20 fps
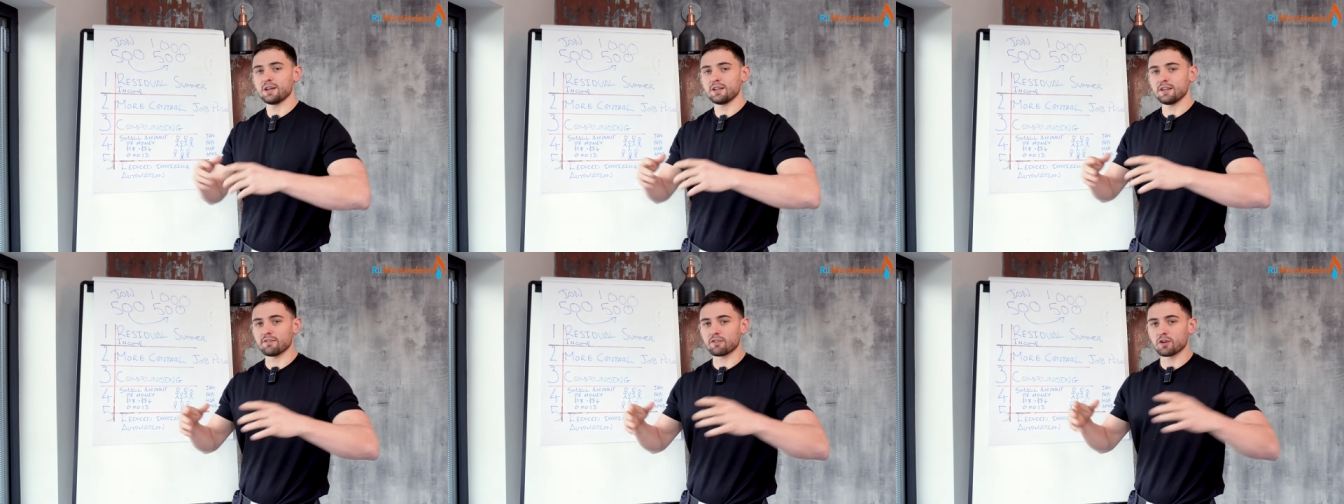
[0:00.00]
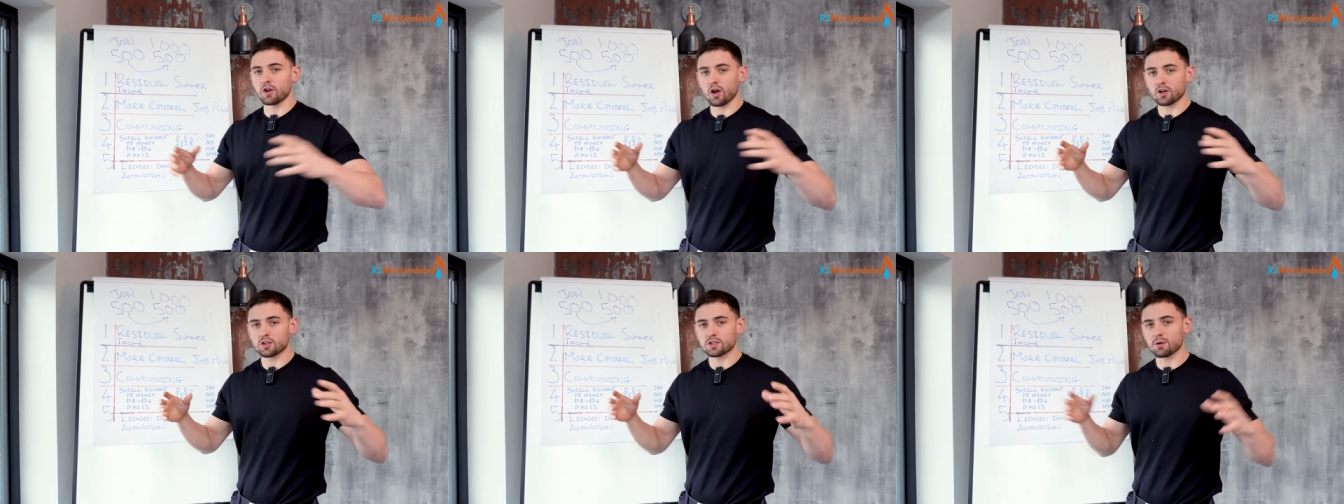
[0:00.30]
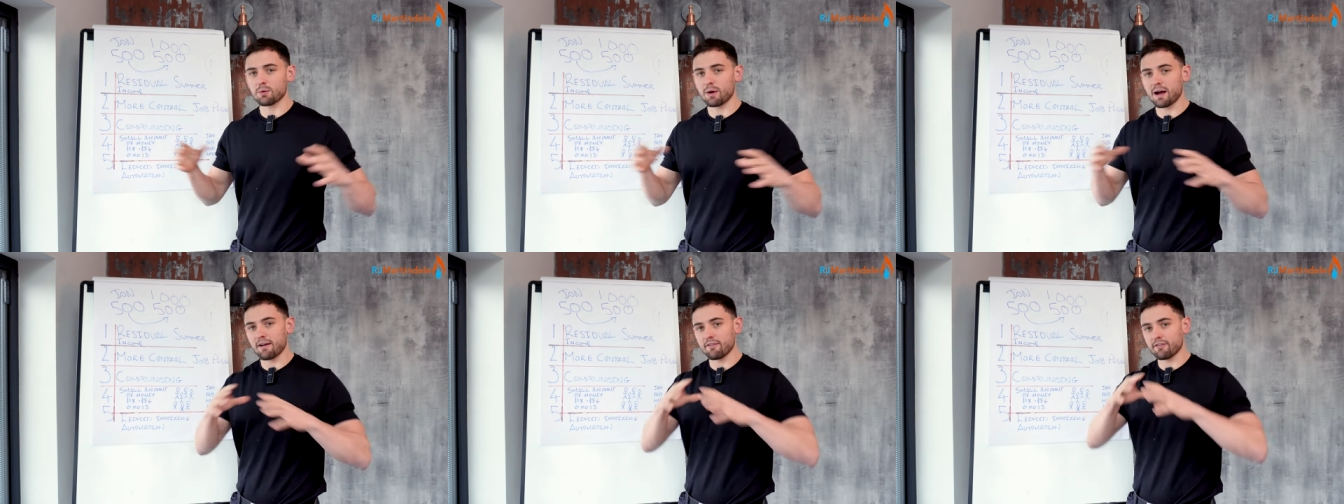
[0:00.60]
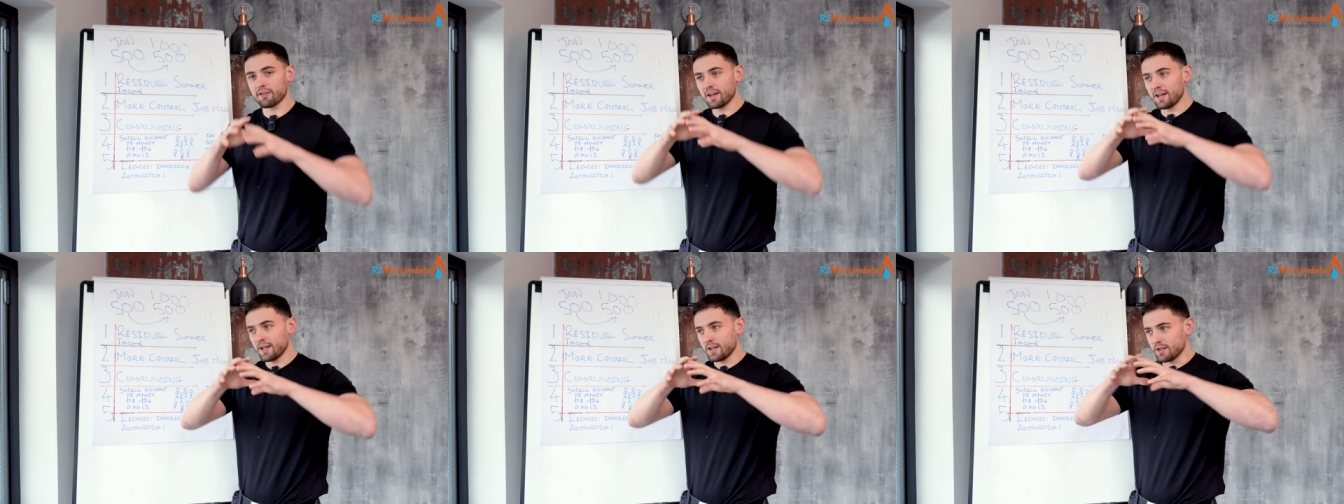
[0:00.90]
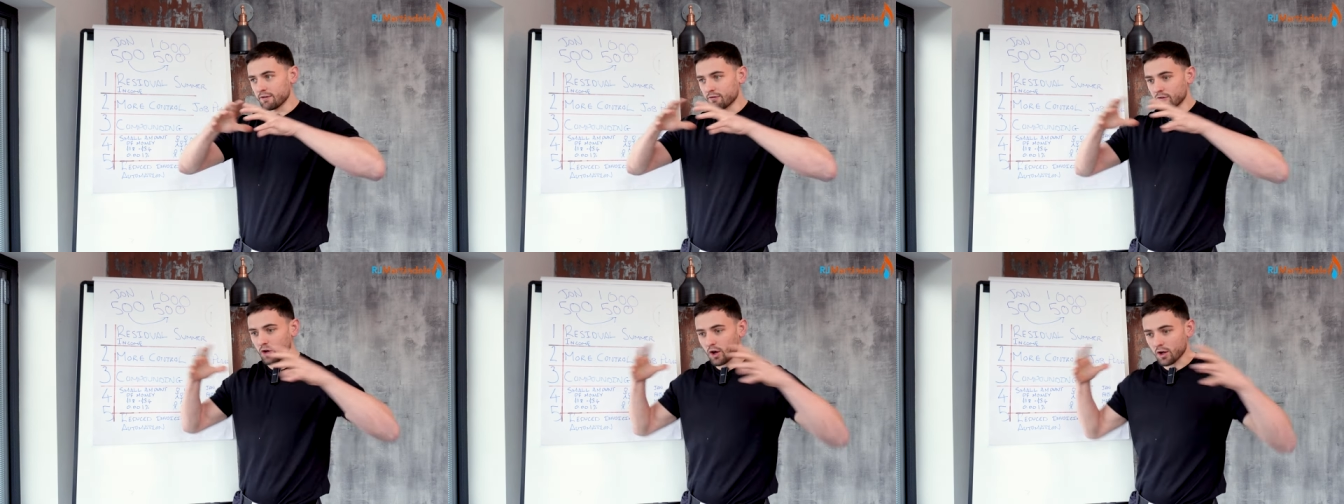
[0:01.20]
You've got to have,
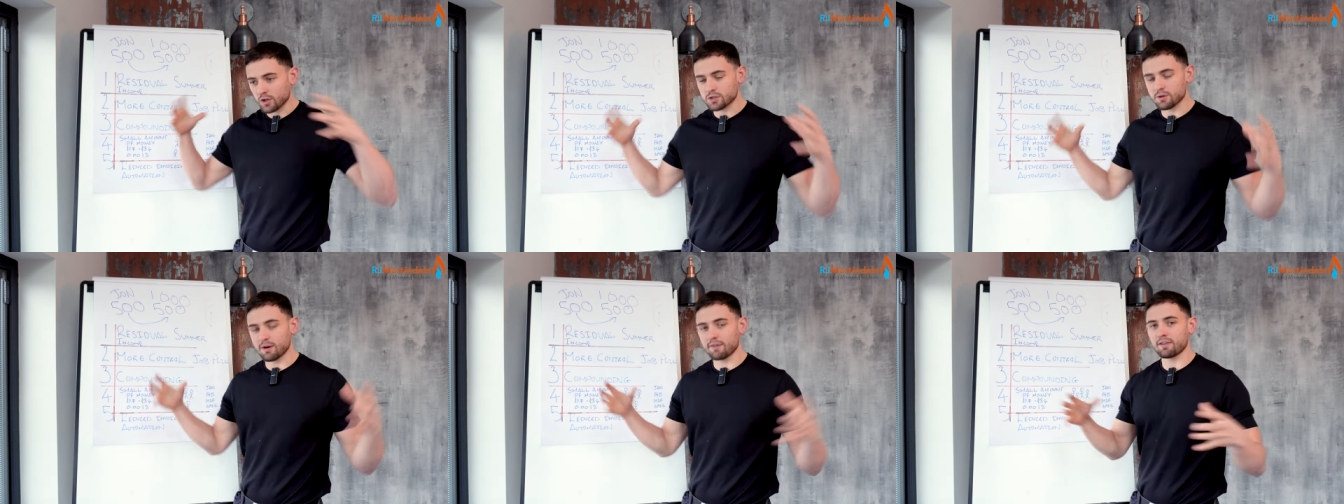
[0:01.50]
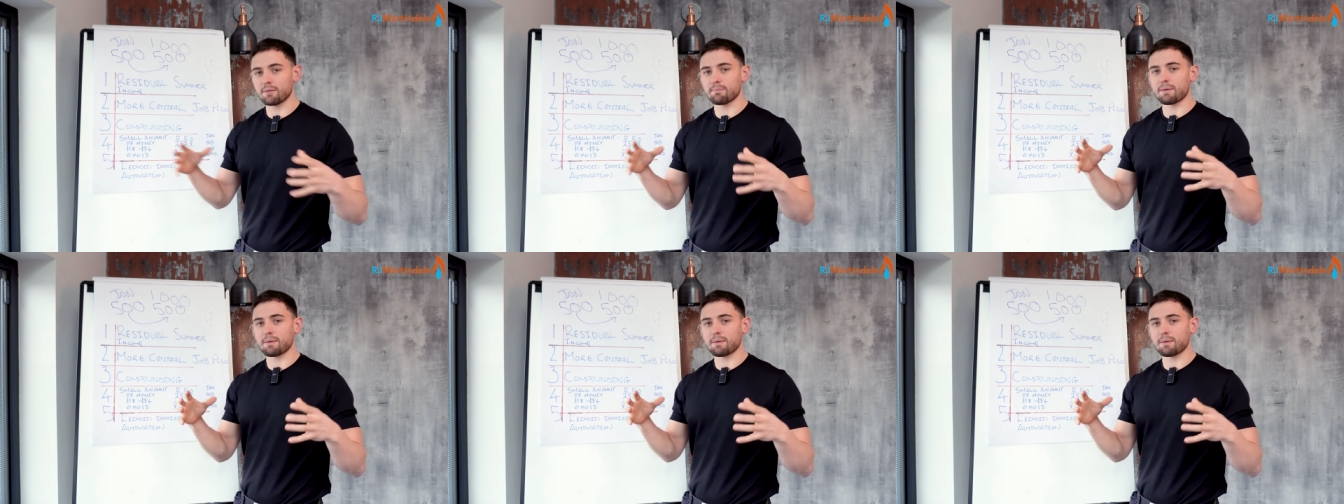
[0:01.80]
you've got to have